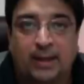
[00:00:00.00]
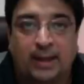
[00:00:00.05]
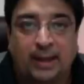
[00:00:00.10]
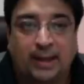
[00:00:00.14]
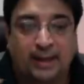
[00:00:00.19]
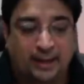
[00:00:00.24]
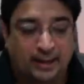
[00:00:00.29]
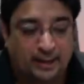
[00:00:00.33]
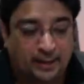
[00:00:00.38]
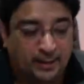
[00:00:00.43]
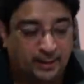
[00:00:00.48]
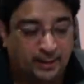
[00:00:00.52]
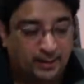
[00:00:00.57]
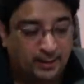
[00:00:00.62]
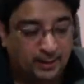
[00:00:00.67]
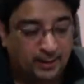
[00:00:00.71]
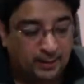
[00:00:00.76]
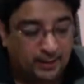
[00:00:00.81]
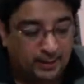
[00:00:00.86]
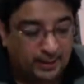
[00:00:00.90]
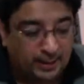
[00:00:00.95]

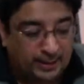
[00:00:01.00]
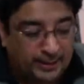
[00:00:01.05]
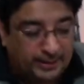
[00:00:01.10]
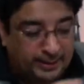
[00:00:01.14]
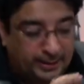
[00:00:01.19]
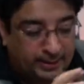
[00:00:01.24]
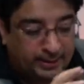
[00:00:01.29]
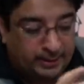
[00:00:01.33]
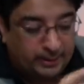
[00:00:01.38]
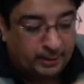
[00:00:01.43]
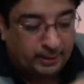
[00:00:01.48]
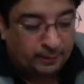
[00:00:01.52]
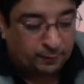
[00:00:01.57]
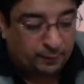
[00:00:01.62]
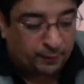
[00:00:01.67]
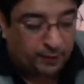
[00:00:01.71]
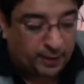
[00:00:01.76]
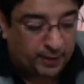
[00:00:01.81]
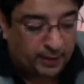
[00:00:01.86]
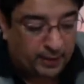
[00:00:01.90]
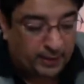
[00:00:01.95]
in
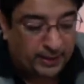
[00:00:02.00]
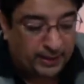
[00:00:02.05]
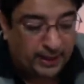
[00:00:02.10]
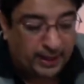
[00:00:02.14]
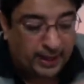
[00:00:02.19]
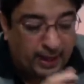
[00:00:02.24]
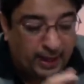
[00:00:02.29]
identifying